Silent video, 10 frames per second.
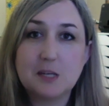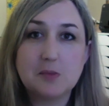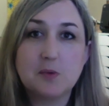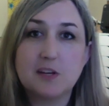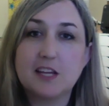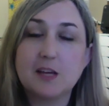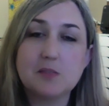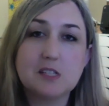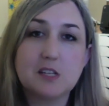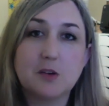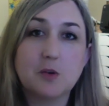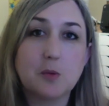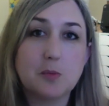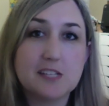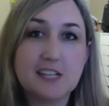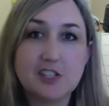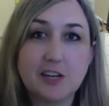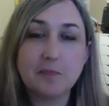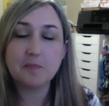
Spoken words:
tips when it comes to group teaching.